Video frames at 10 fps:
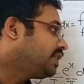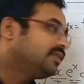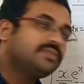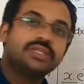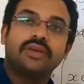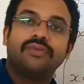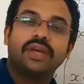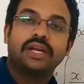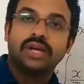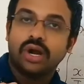terms,
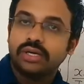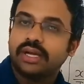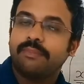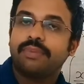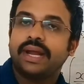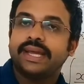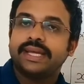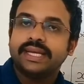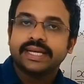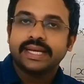we are not
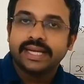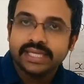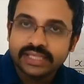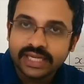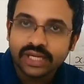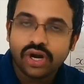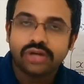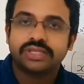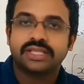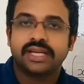applying integrating
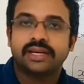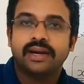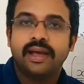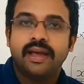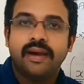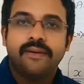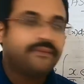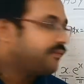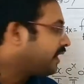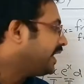constant.
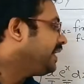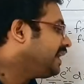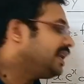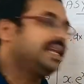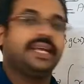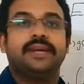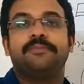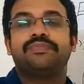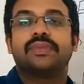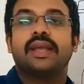Finally
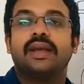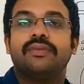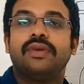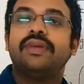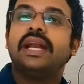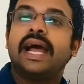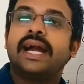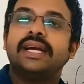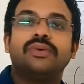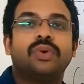we will
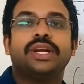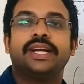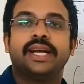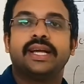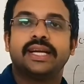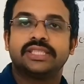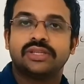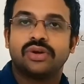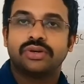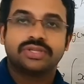add one
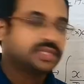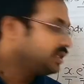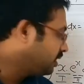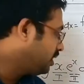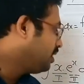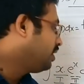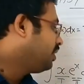integration constant